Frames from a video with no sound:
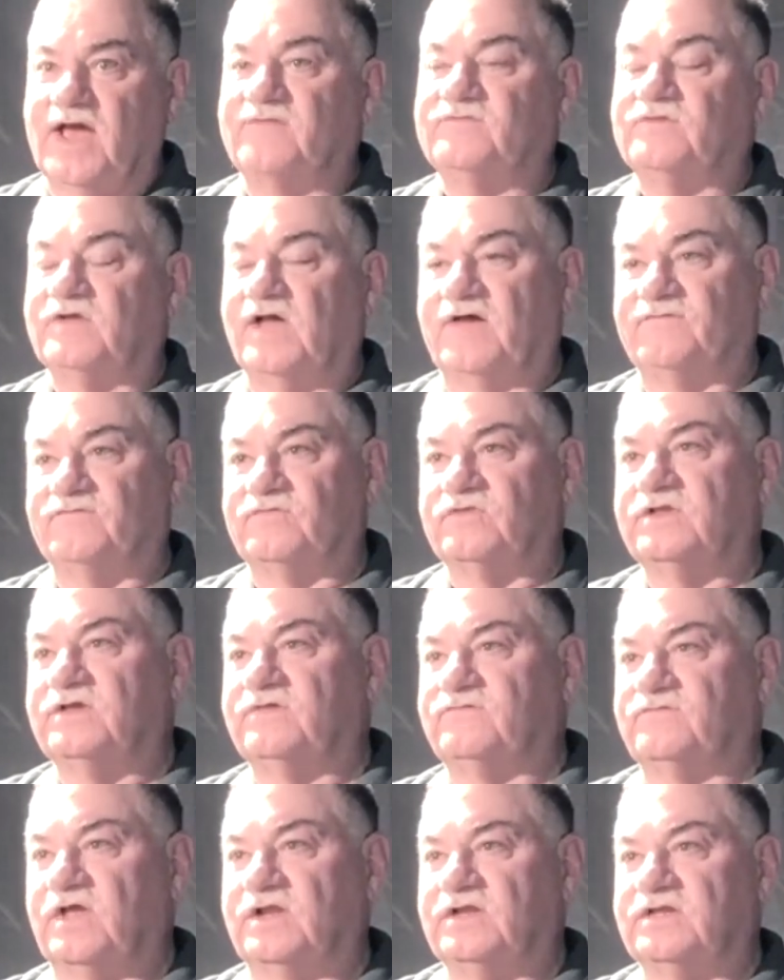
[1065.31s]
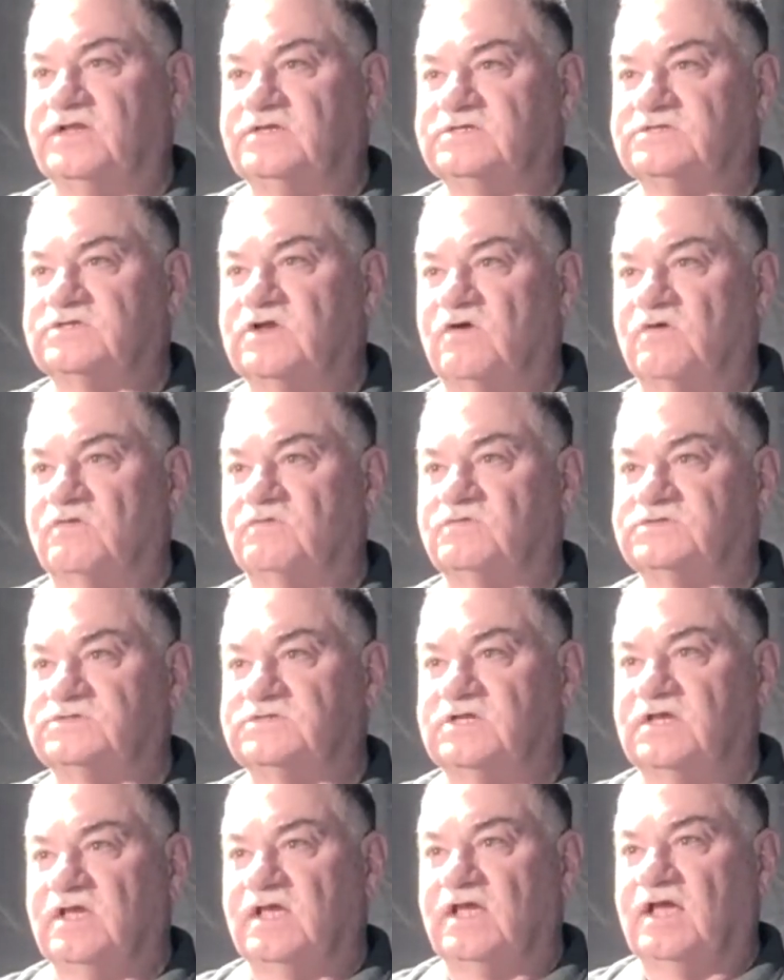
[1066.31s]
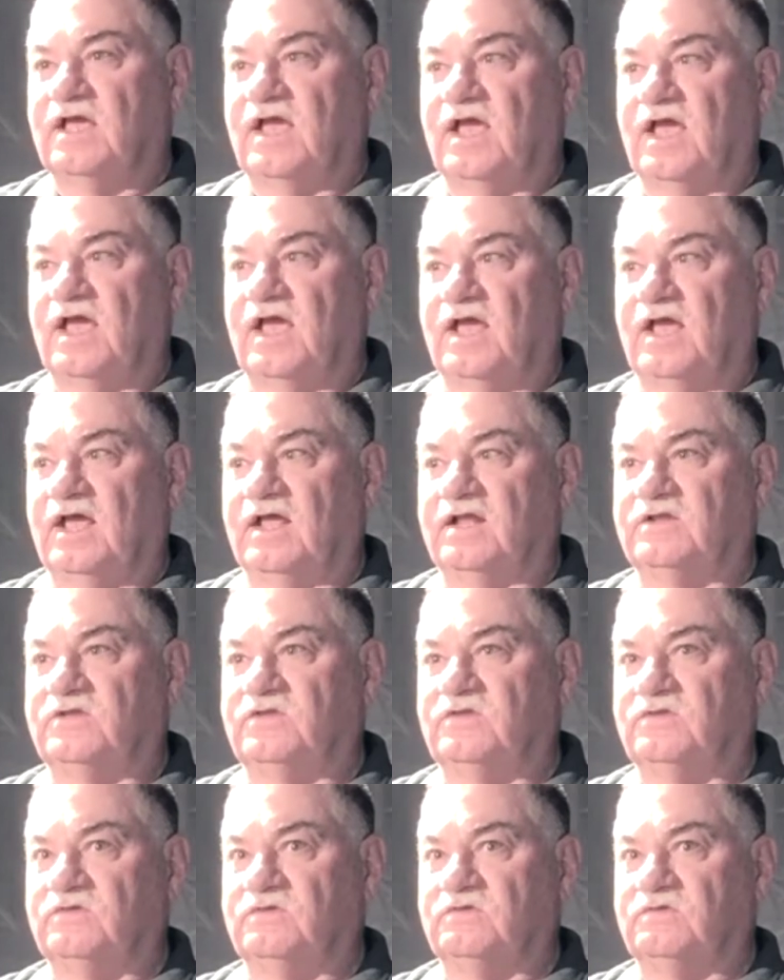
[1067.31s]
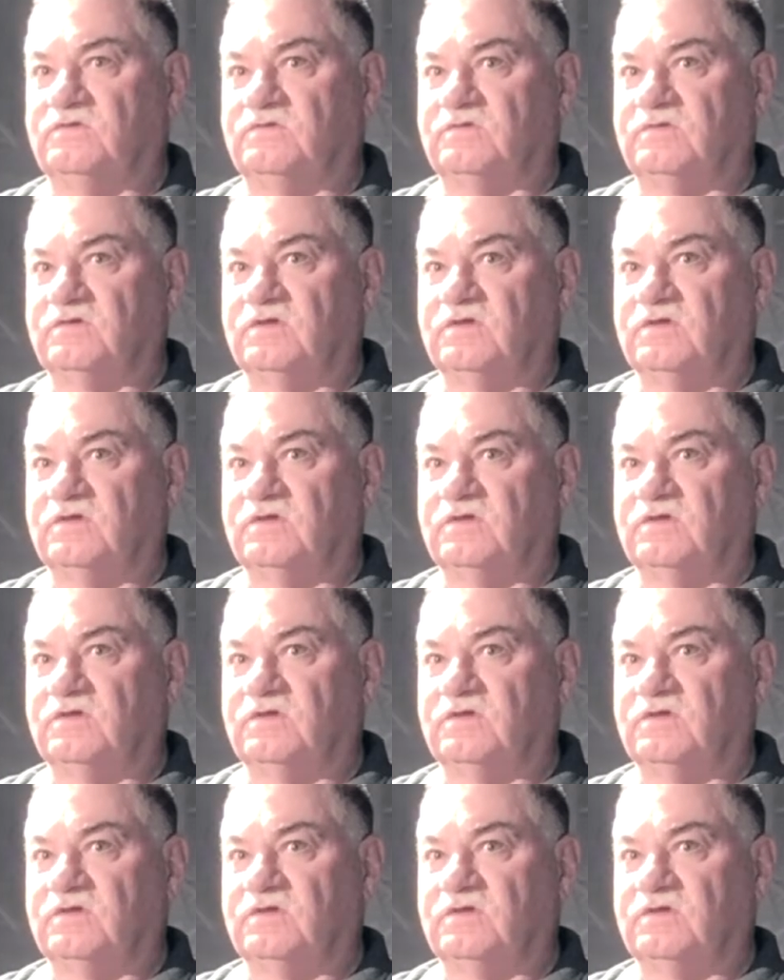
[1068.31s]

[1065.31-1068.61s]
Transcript: to have lived on the East Coast and to